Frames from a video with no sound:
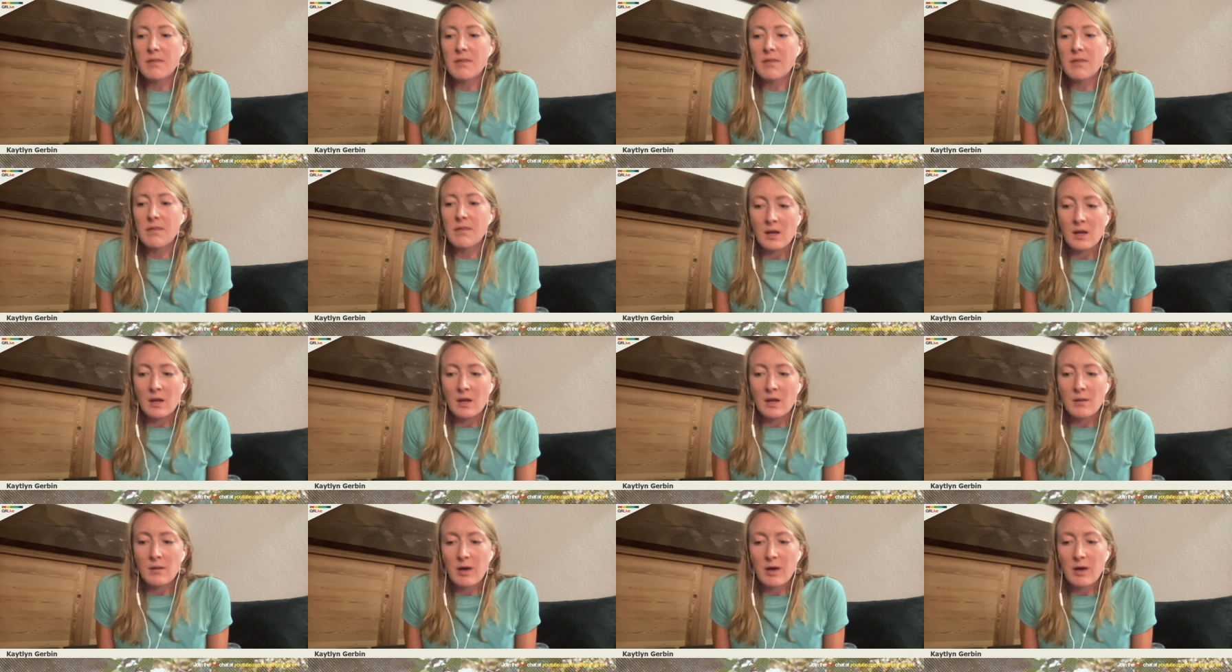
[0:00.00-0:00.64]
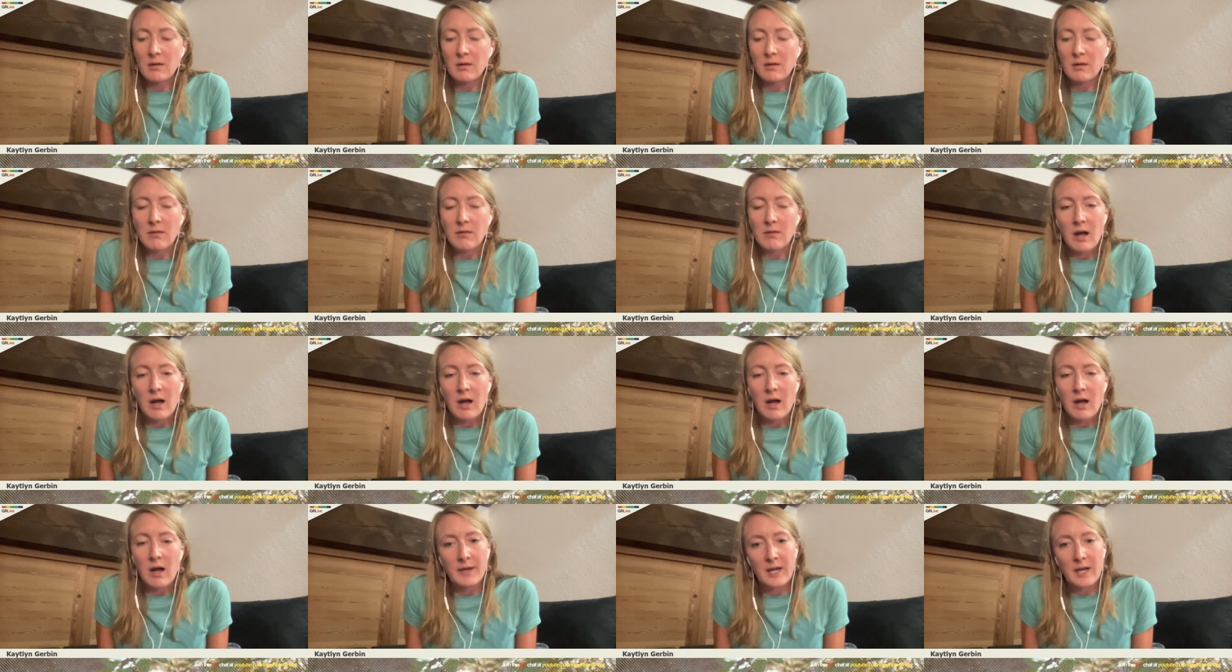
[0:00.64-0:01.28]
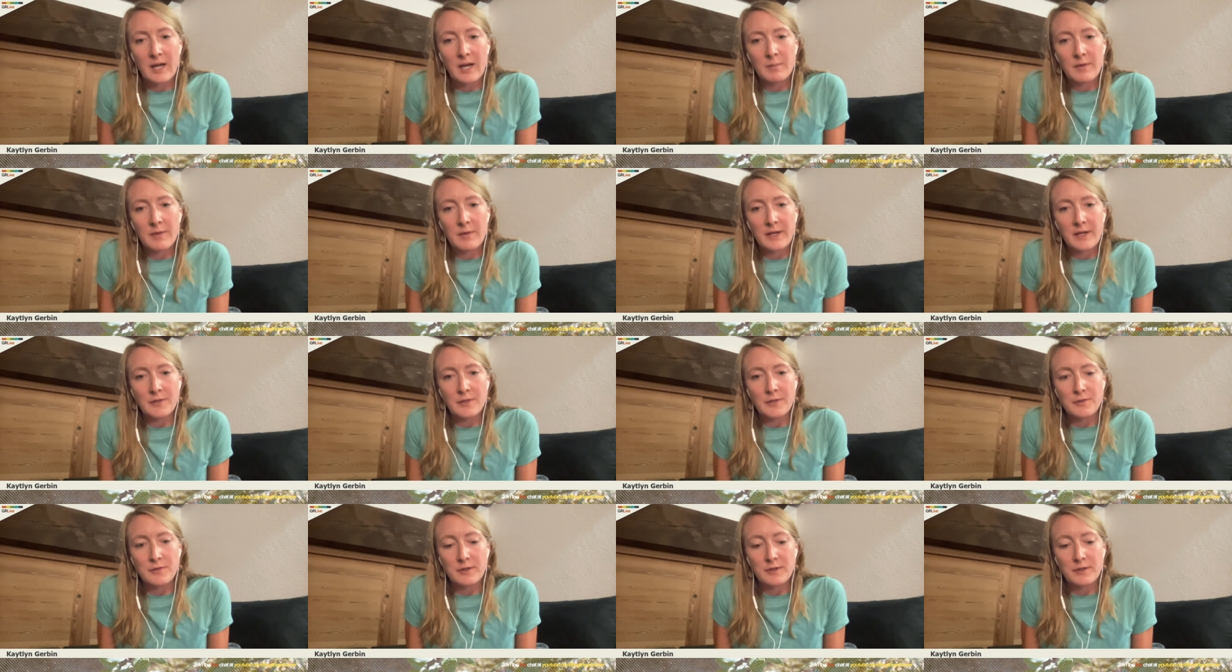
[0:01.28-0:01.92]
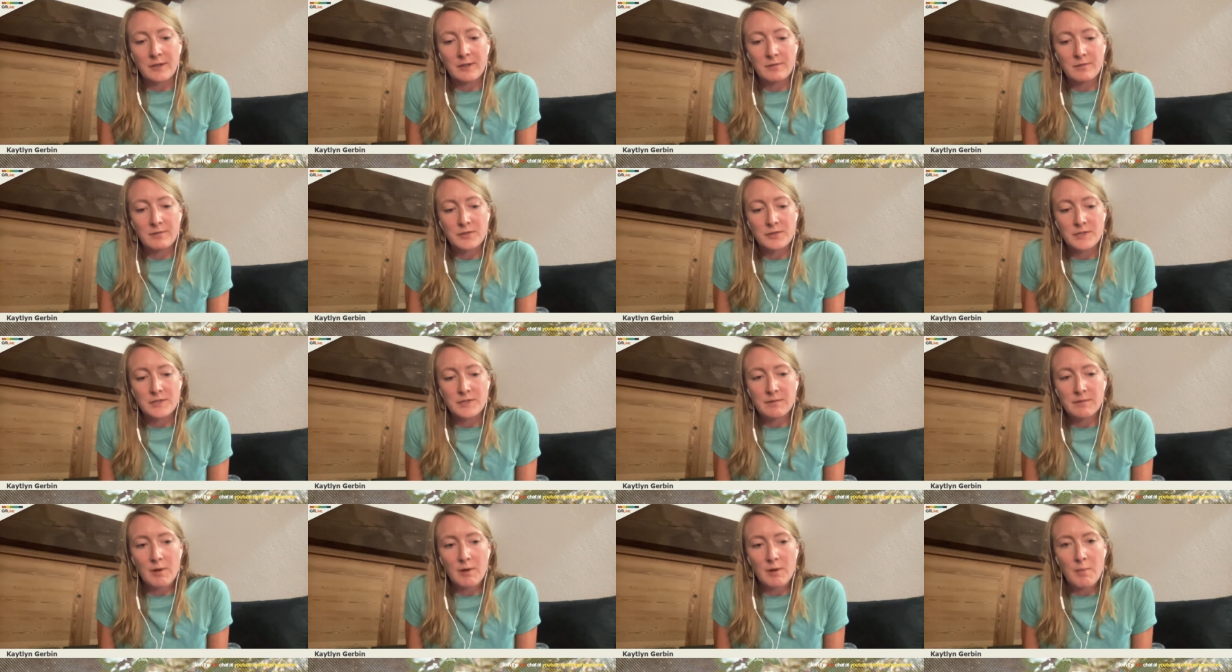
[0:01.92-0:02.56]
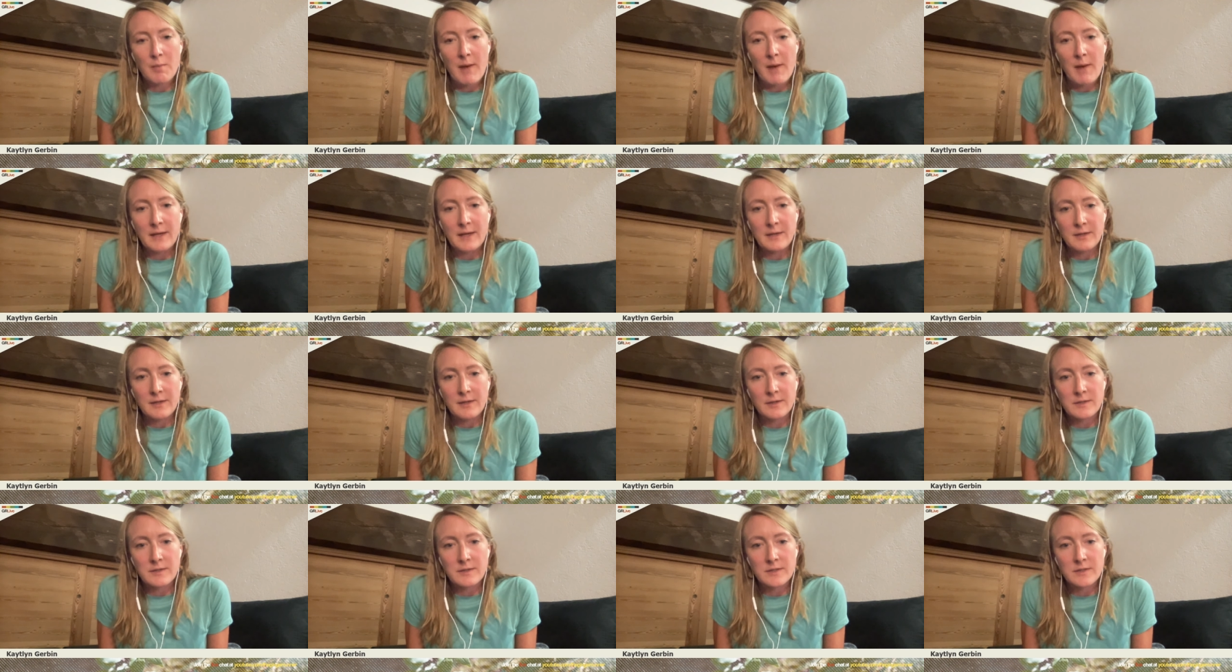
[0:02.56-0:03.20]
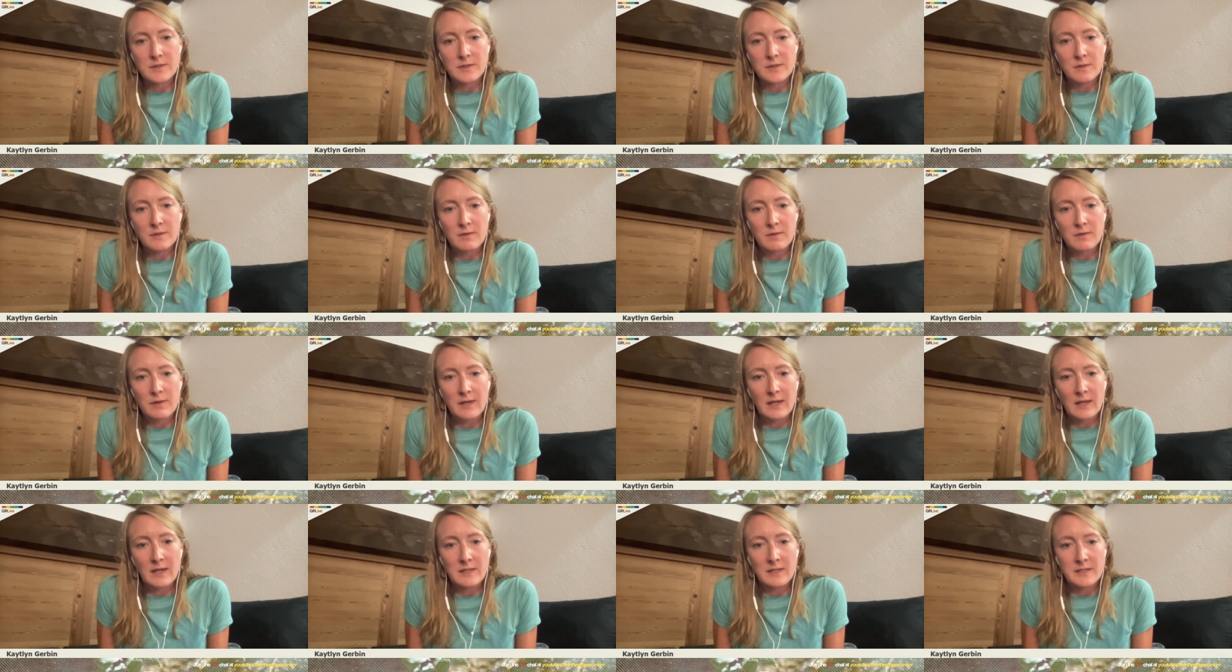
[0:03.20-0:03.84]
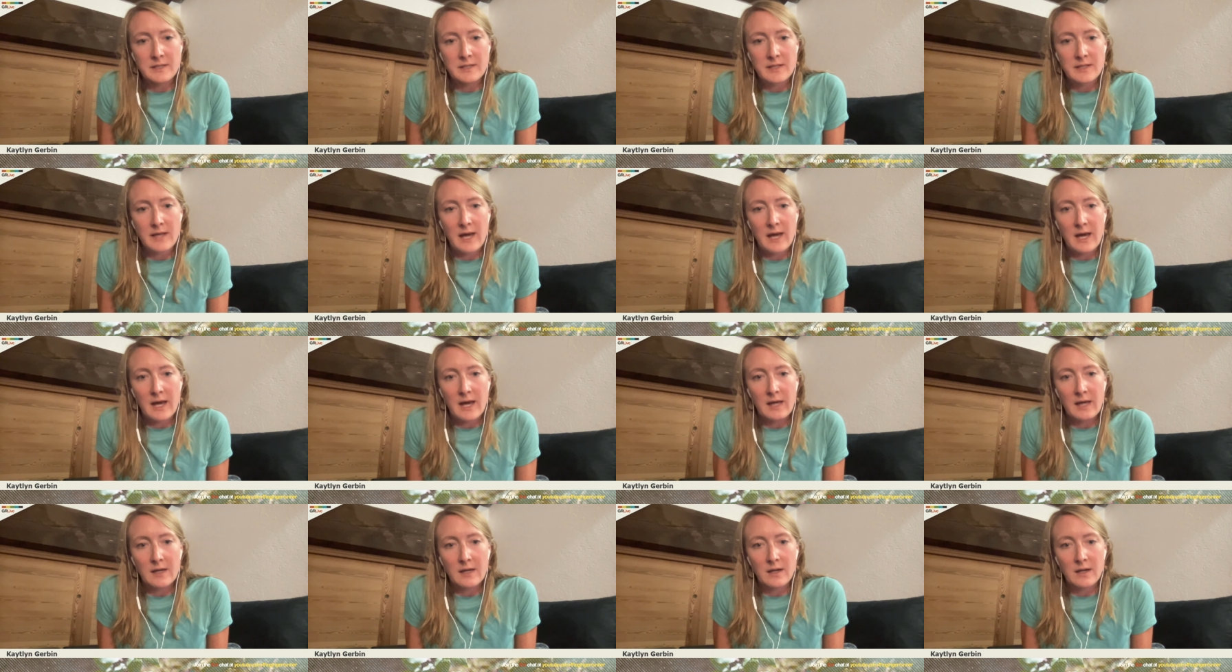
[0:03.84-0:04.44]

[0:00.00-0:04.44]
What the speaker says: about a lot coming out of my injury was just a reminder to do things that